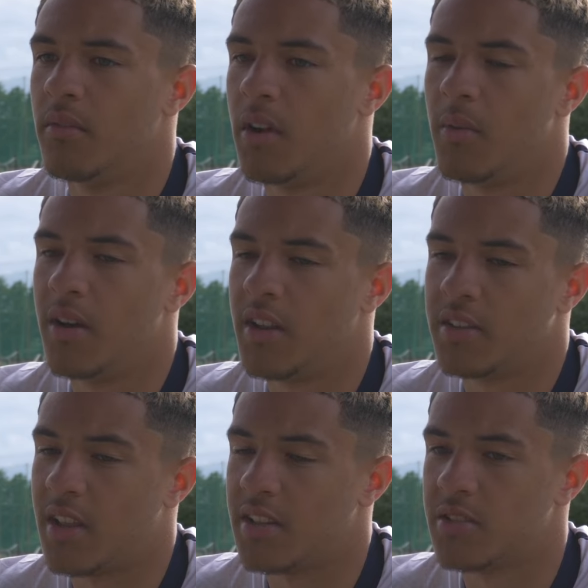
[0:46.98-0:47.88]
very well, and
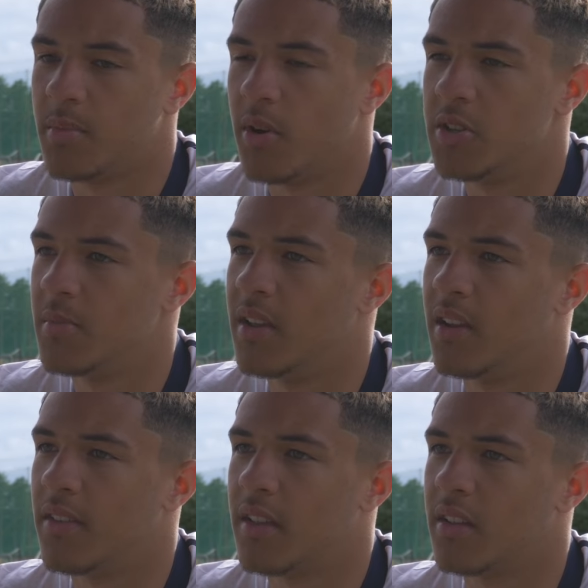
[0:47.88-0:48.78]
that surprised me,
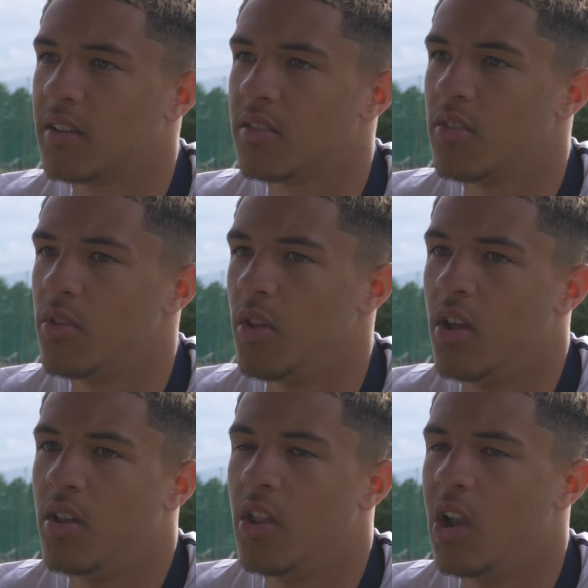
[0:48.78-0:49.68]
and I think
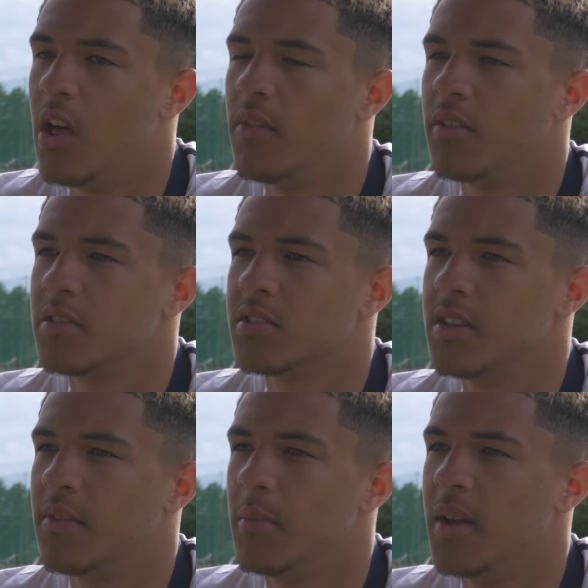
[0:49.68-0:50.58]
the love I've
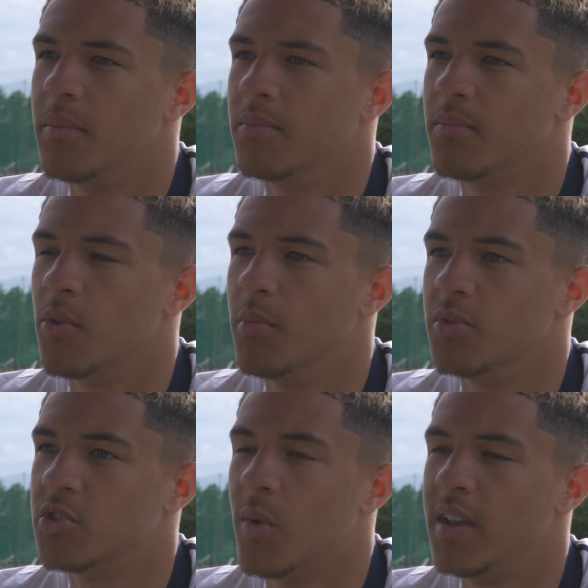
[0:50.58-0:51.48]
received from him
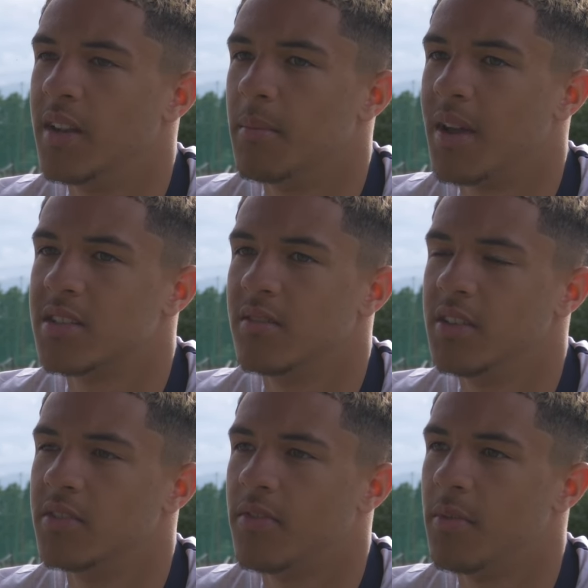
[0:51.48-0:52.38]
almost swayed it
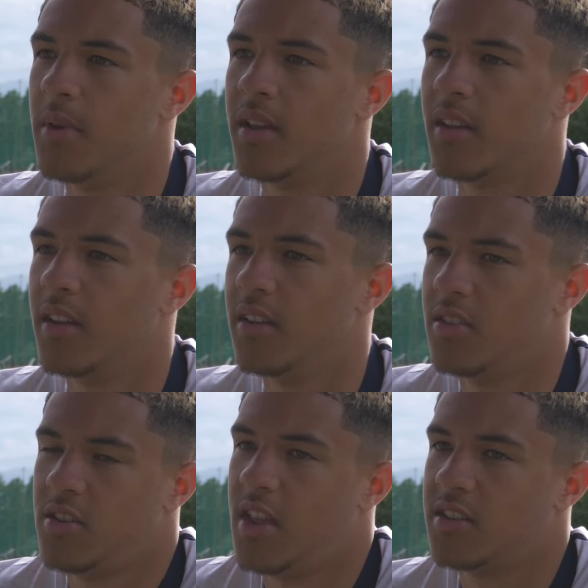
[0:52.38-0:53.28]
massively for me, and
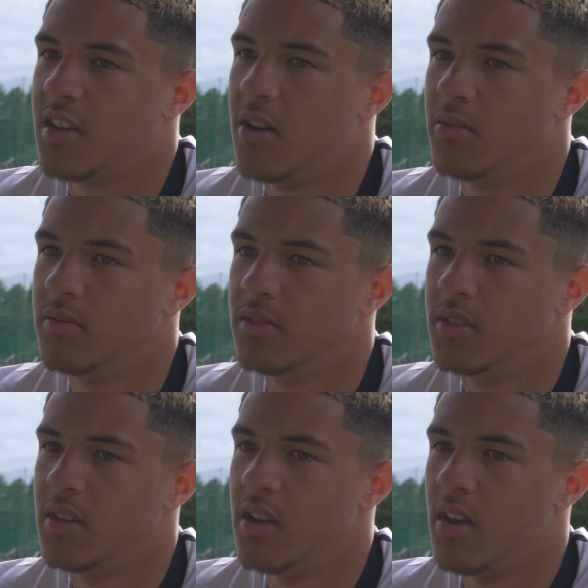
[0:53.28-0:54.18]
that's how
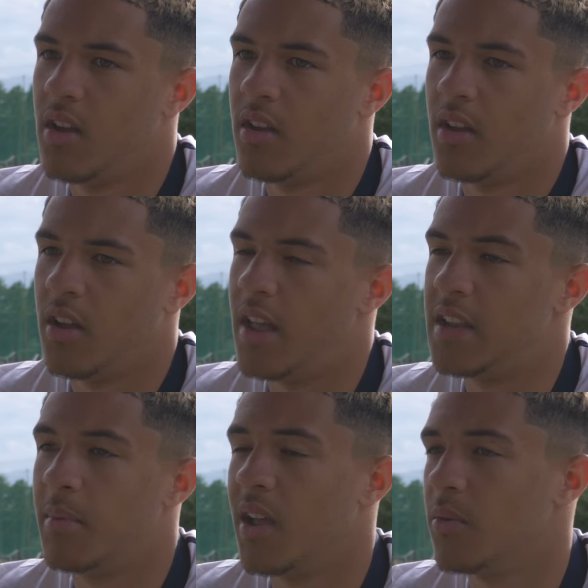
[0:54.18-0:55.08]

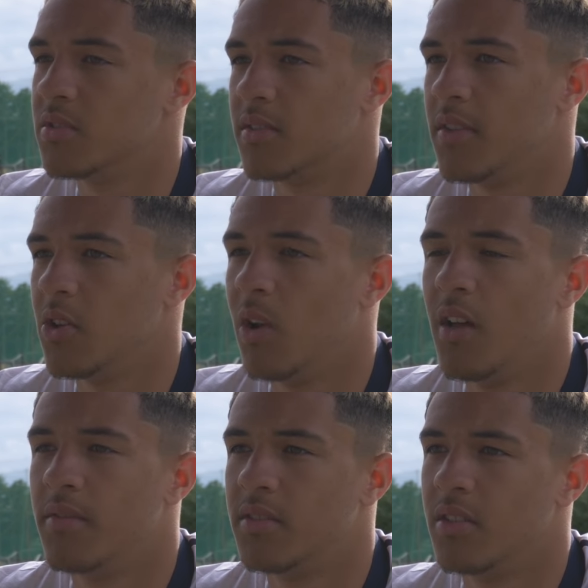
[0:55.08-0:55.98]
any player wants to feel
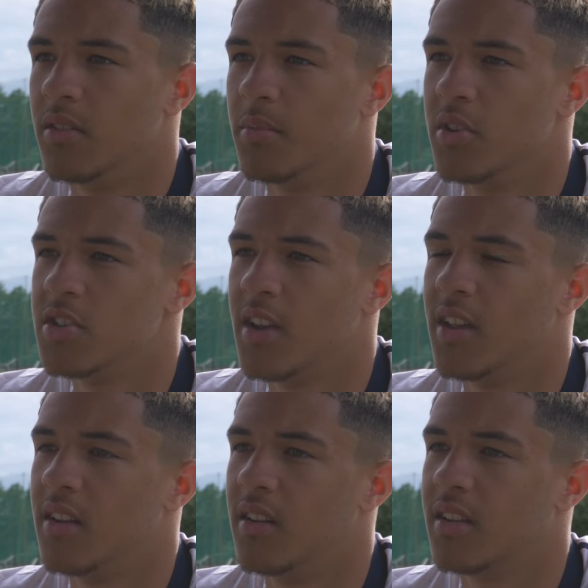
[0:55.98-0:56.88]
loved and
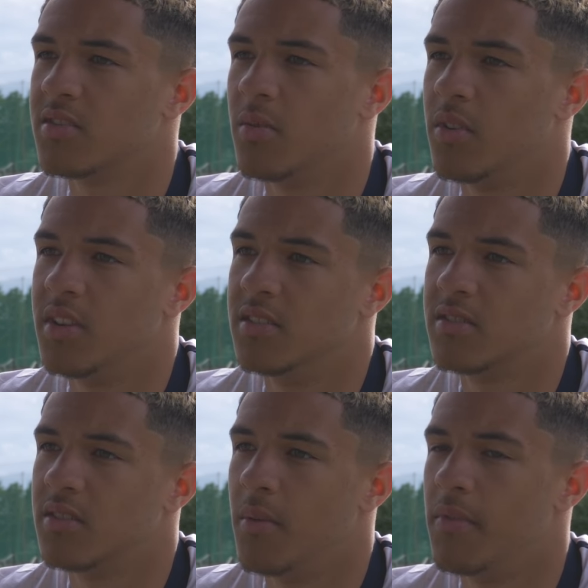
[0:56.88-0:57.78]
appreciated, and that's what
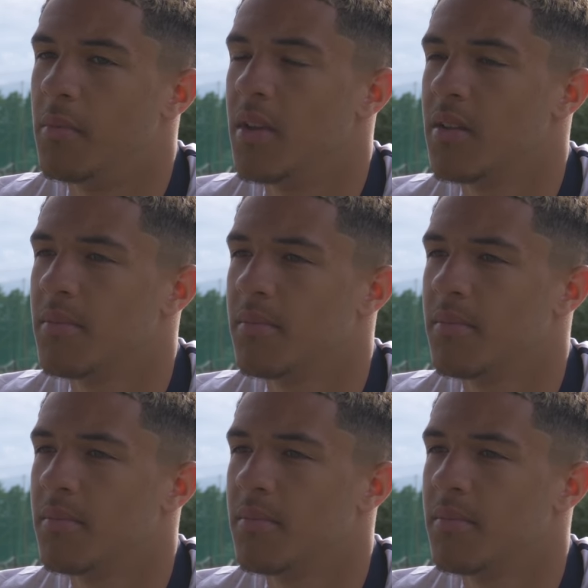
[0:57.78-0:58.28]
he's done for me.